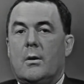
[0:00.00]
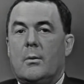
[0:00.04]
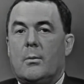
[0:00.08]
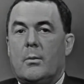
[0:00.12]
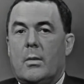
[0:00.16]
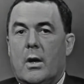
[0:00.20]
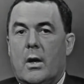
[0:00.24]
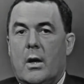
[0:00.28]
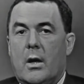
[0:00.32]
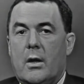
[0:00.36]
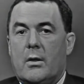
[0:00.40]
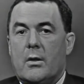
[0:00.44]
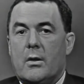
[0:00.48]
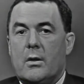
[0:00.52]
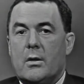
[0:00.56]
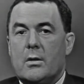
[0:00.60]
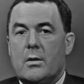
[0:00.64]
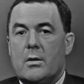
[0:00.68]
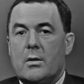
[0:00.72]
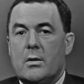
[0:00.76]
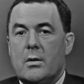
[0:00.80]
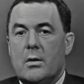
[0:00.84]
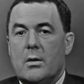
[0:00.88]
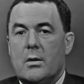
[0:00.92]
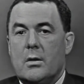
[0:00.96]
by
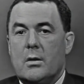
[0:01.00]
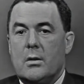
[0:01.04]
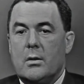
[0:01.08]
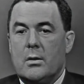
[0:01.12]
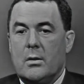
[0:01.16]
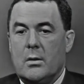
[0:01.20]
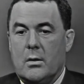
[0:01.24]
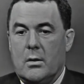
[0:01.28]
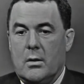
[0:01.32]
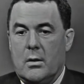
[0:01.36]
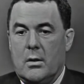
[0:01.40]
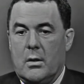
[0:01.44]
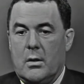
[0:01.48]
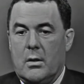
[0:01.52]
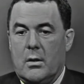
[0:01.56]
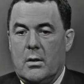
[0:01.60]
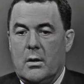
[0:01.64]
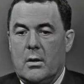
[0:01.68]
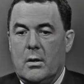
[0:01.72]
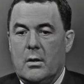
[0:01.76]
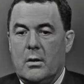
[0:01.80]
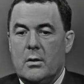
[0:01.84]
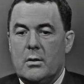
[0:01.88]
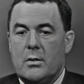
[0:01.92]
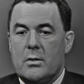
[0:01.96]
this
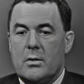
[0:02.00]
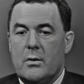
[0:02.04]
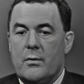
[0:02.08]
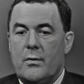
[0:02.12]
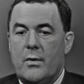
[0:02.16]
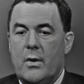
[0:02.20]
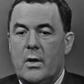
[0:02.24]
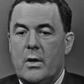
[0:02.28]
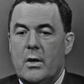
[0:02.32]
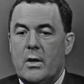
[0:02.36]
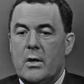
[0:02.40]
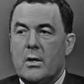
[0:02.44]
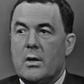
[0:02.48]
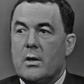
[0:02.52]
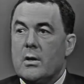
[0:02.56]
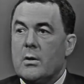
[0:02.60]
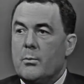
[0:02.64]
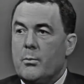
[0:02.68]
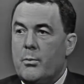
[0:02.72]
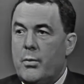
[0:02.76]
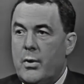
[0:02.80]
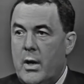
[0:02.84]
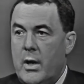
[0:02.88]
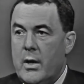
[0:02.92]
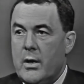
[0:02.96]
Civilian
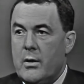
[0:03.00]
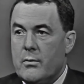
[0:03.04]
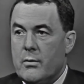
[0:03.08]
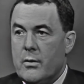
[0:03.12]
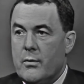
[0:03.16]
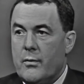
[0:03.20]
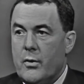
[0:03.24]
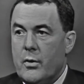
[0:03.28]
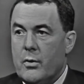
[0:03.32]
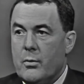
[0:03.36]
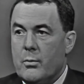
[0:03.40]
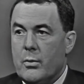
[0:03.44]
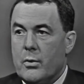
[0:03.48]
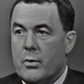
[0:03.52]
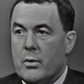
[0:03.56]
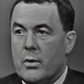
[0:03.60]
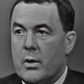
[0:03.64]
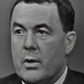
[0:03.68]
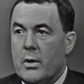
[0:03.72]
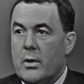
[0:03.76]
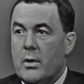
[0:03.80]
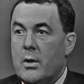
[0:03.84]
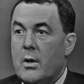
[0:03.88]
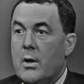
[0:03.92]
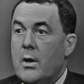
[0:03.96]
Complaint Review
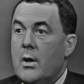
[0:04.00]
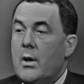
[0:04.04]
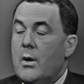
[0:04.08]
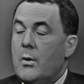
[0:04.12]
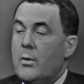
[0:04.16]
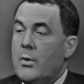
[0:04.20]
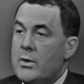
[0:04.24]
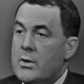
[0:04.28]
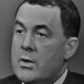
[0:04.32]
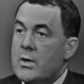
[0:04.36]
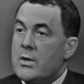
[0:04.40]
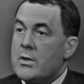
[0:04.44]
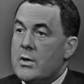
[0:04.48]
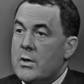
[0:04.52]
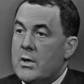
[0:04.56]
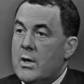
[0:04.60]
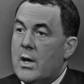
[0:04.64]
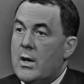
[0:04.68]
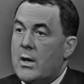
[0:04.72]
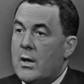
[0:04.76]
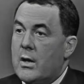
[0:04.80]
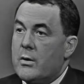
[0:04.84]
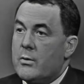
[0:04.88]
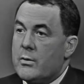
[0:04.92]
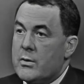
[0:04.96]
Board, which
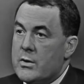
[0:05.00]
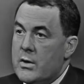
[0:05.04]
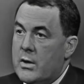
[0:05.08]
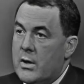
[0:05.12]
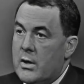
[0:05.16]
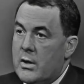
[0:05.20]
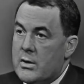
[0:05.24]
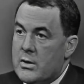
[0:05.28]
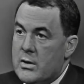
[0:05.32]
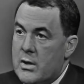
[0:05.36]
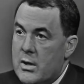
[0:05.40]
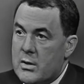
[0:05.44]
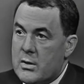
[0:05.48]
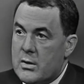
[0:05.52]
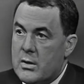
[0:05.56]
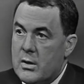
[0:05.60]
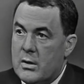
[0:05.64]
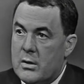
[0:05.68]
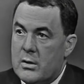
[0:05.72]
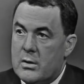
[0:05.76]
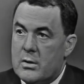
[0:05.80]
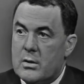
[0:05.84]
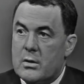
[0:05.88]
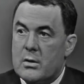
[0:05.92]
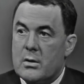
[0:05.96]
incidentally was in
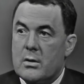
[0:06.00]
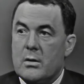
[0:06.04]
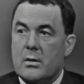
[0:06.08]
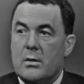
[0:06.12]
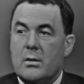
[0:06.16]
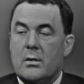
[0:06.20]
existence